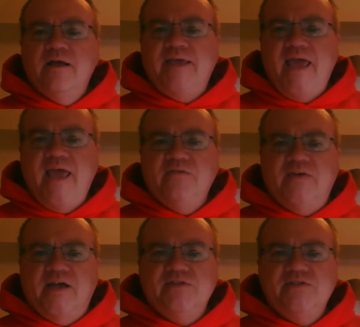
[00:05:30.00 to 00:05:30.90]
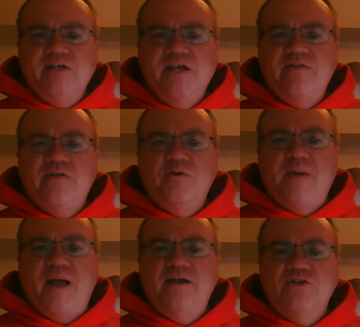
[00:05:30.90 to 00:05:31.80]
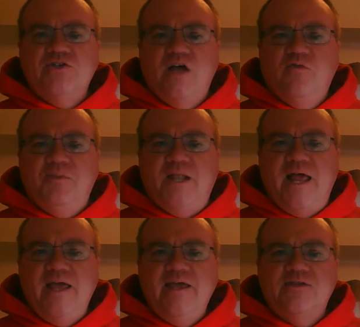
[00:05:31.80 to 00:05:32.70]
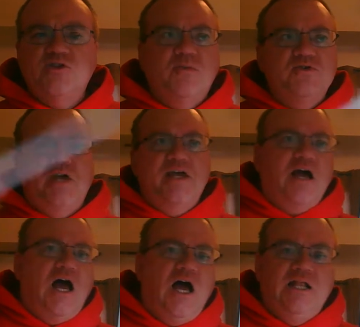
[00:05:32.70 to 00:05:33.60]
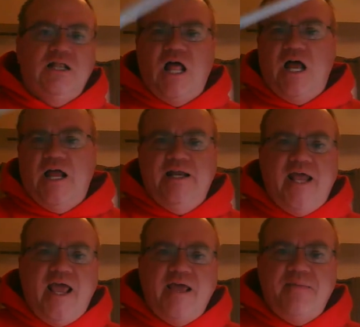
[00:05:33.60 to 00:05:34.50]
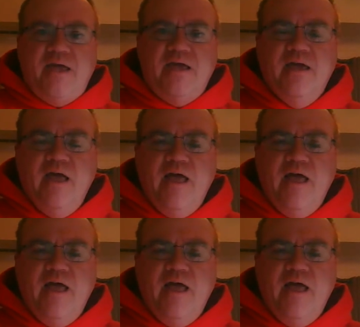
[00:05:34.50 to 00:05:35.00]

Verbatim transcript: Canvas, even if you're by yourself playing, it's almost like online gaming.